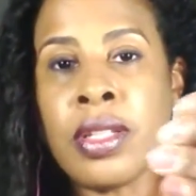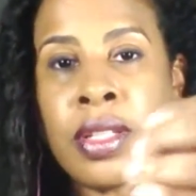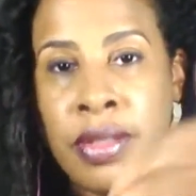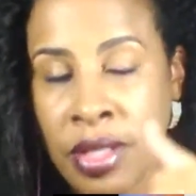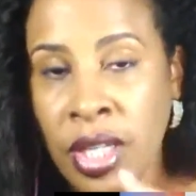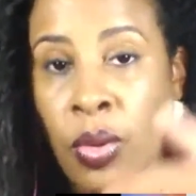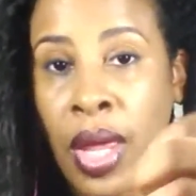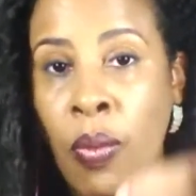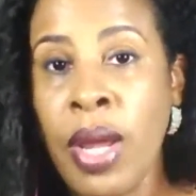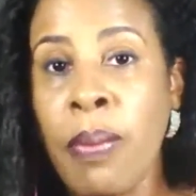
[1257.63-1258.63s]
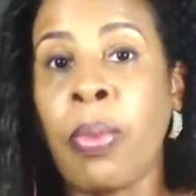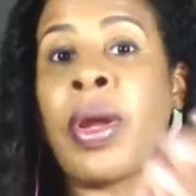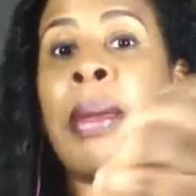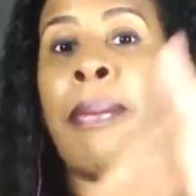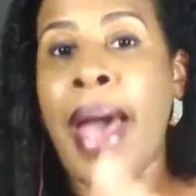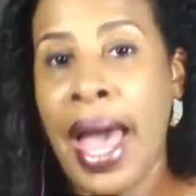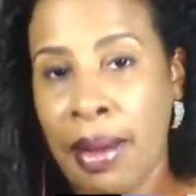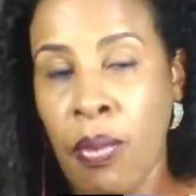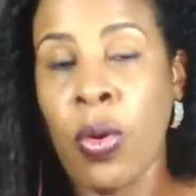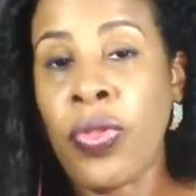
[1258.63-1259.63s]
so that we bring back
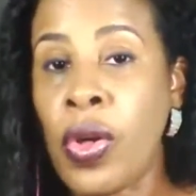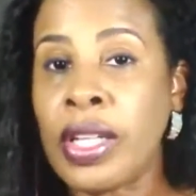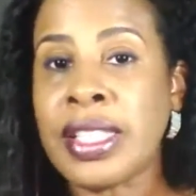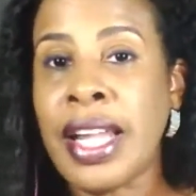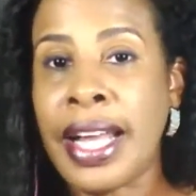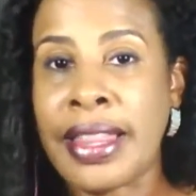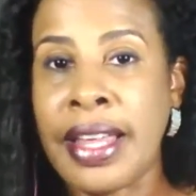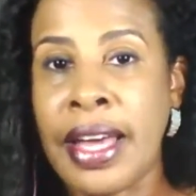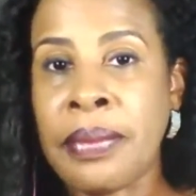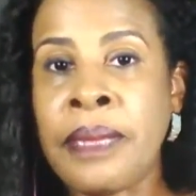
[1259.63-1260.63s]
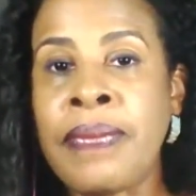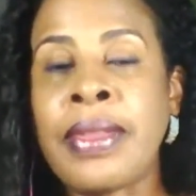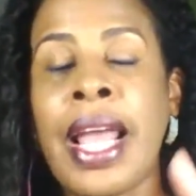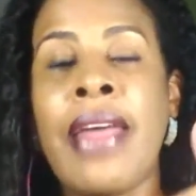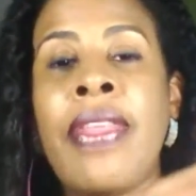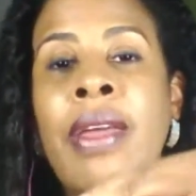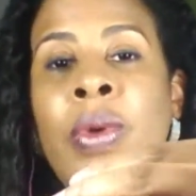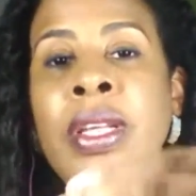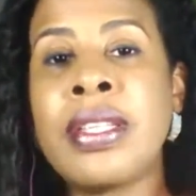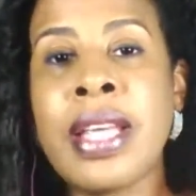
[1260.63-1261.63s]
more thoughts like that, and that
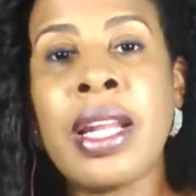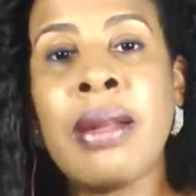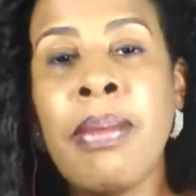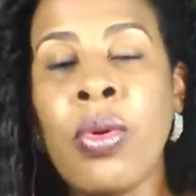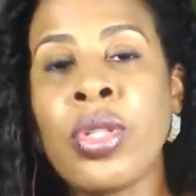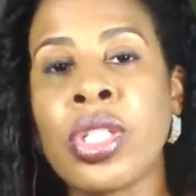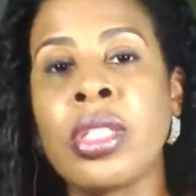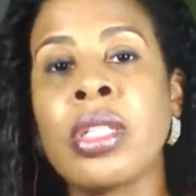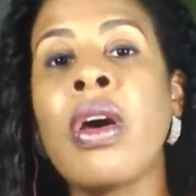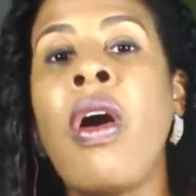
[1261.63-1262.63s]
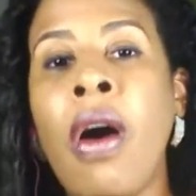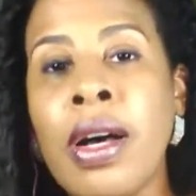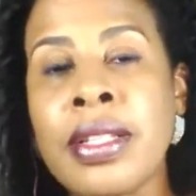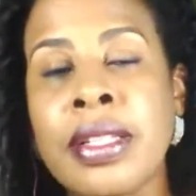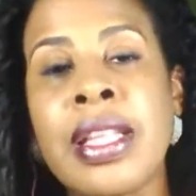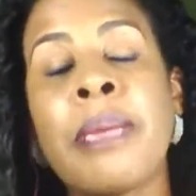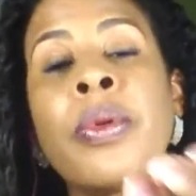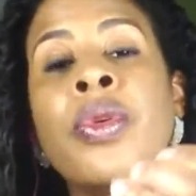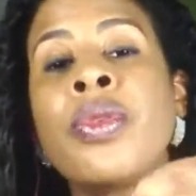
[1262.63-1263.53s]
we set in motion causes that produce